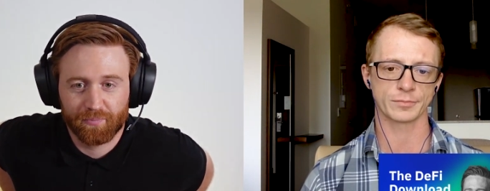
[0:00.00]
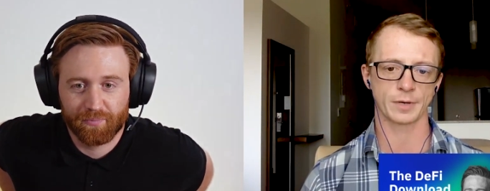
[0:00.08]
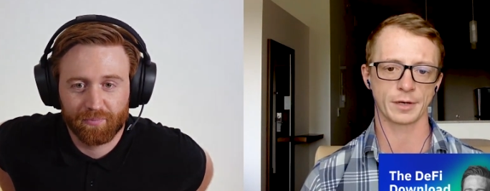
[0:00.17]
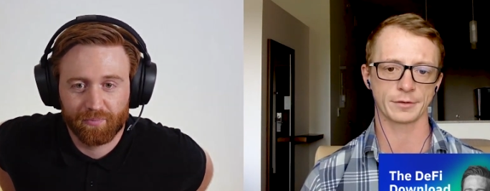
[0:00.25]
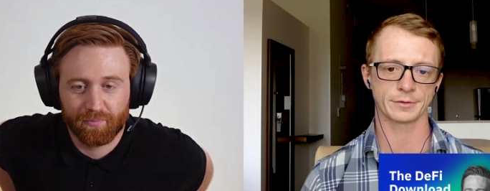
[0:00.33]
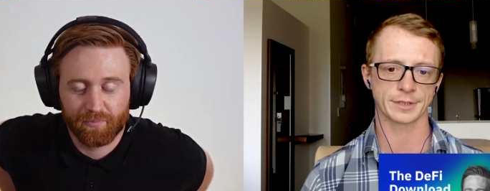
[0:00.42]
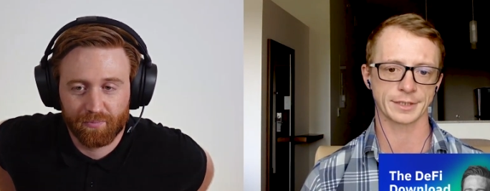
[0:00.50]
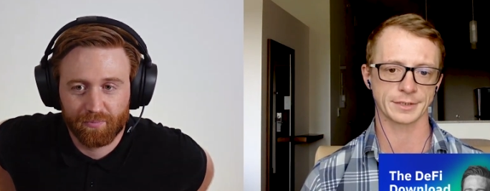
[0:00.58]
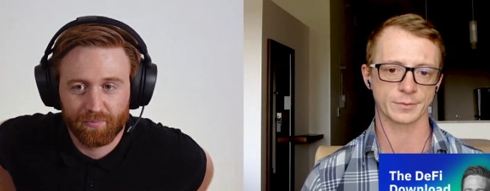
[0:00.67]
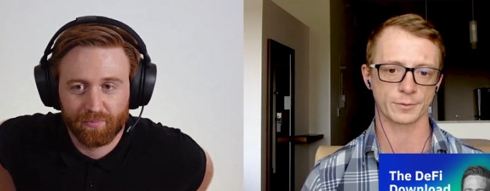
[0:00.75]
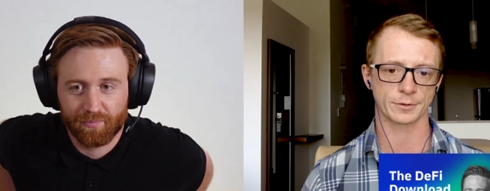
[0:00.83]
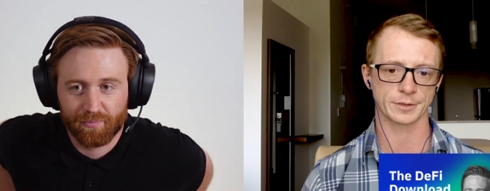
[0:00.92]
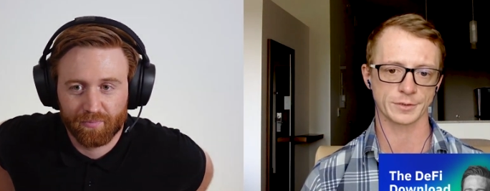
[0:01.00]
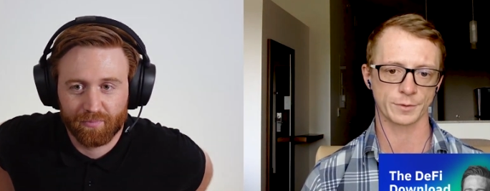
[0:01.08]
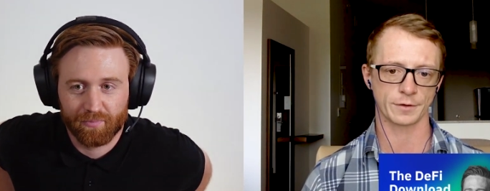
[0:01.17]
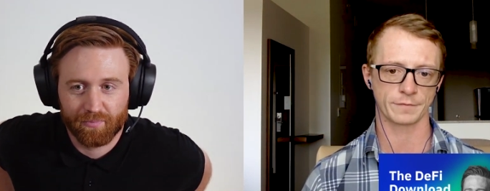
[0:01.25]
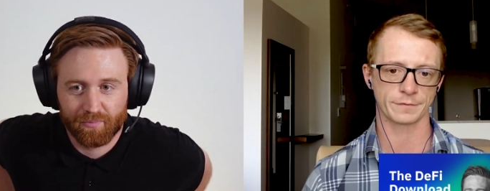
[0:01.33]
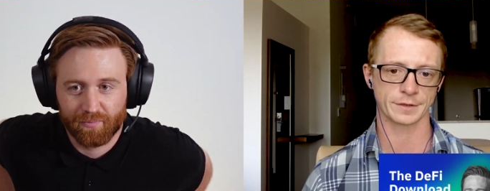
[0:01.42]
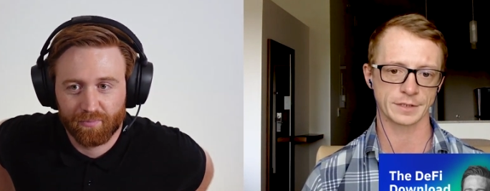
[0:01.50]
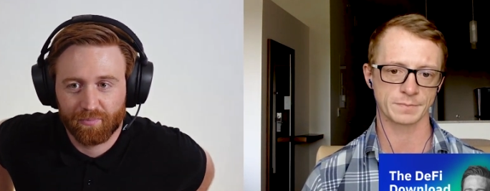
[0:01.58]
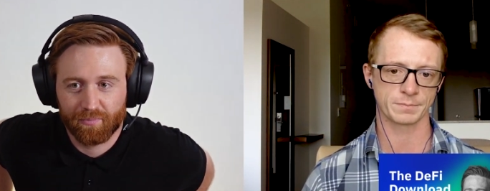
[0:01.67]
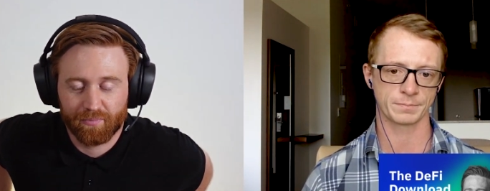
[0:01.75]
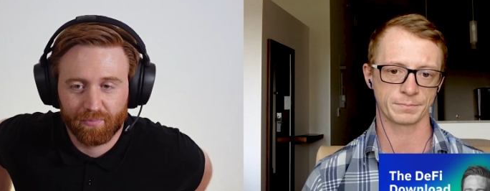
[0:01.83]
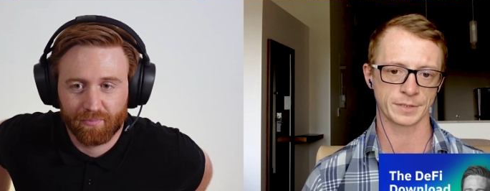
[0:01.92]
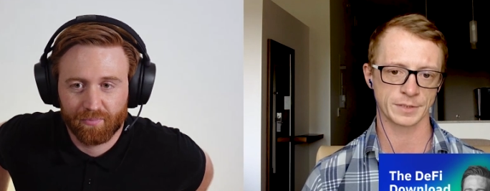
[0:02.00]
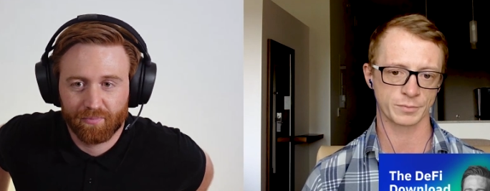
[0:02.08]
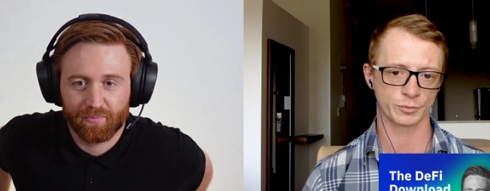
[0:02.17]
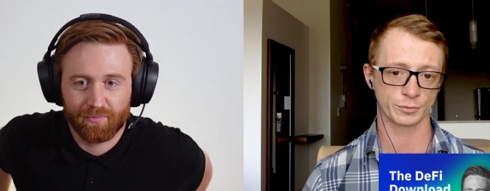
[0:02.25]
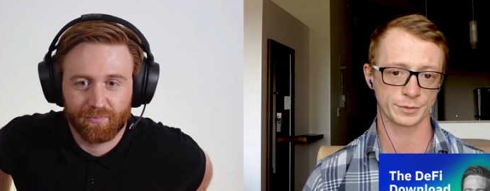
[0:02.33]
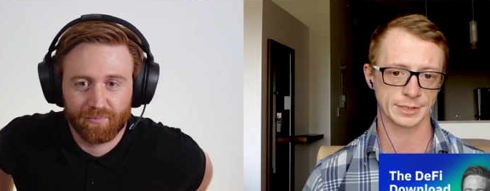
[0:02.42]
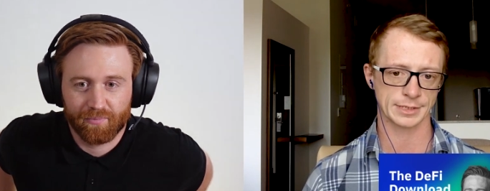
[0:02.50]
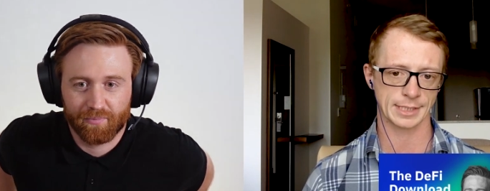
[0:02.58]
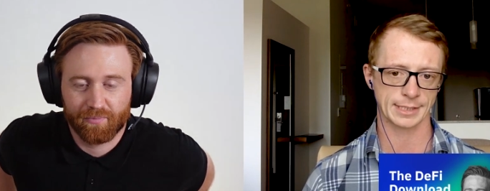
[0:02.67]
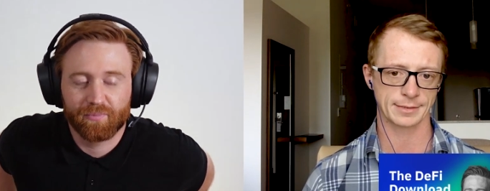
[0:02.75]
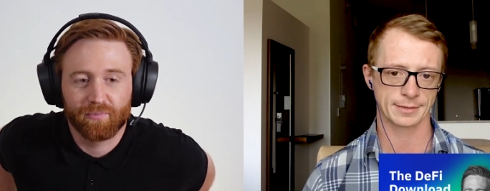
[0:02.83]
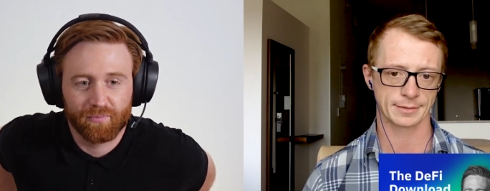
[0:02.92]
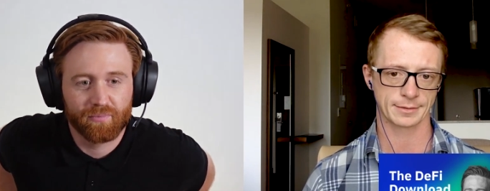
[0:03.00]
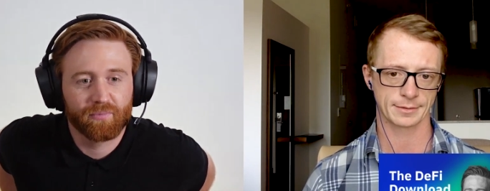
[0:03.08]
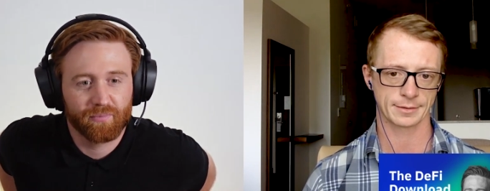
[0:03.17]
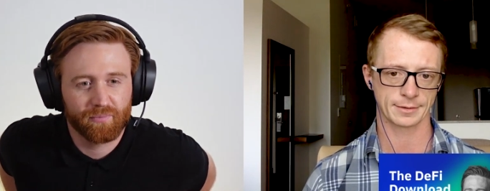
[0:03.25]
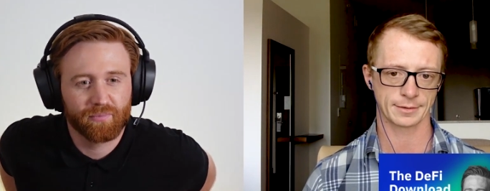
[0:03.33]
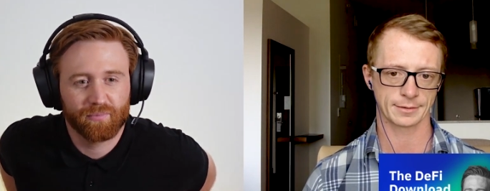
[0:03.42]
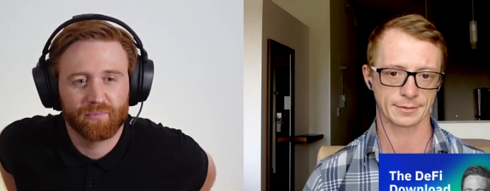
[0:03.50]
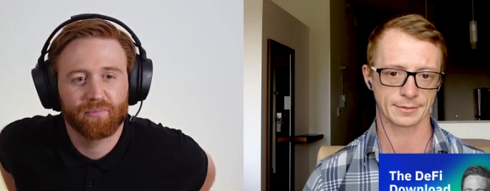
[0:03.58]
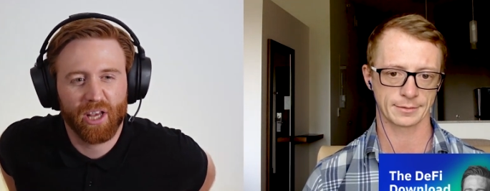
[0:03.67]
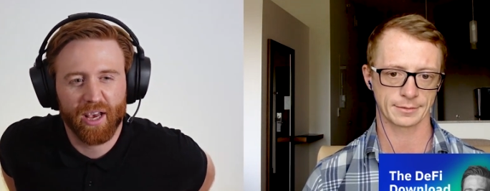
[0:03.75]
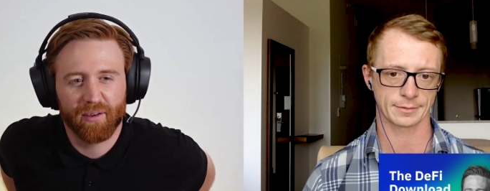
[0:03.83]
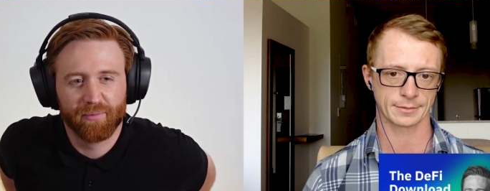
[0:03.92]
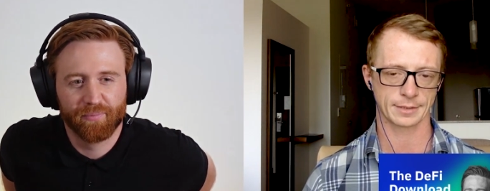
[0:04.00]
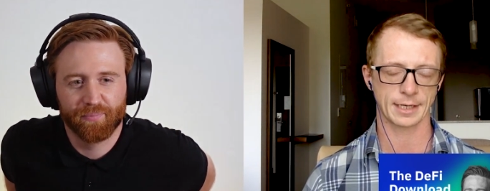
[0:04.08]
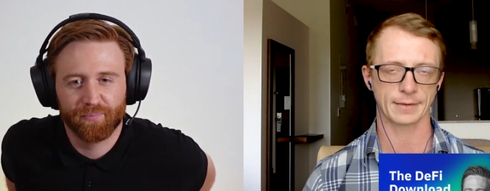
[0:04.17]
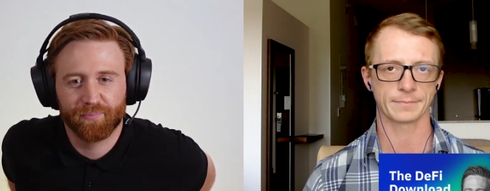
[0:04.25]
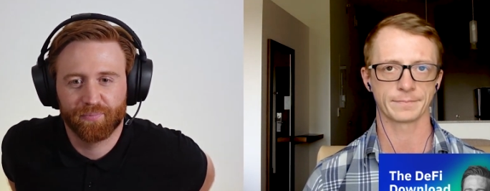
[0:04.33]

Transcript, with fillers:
Speaker 1: model doesn't work as well for these this pooled design? The yeah, yeah,